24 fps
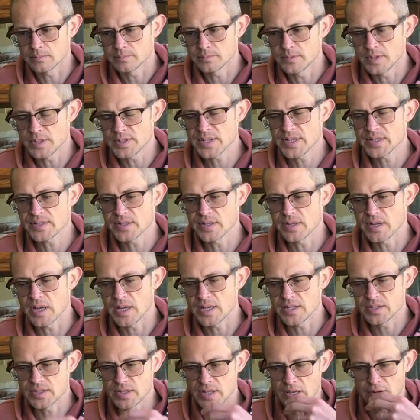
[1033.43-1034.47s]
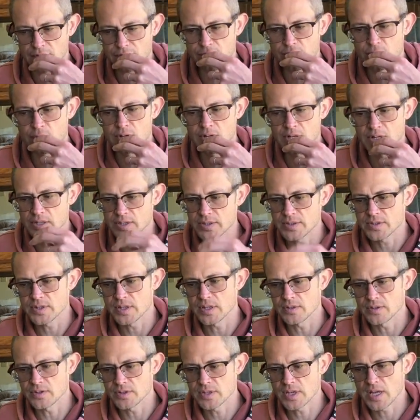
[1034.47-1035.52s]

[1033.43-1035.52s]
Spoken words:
This has a nice like fruitiness that just